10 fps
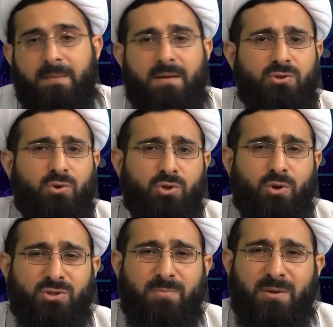So
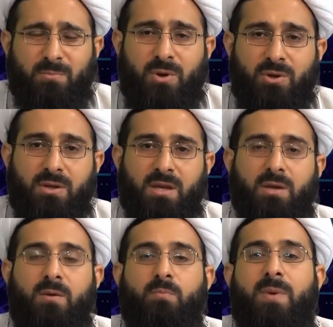those people,
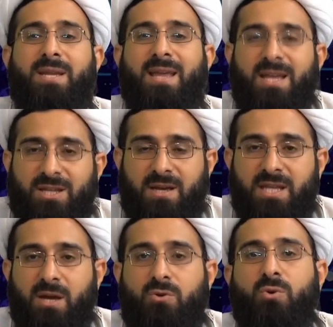when they learn
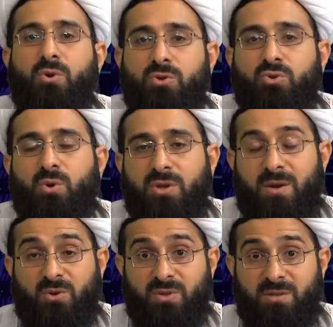how to control
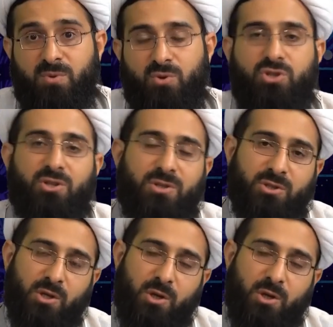their own emotions,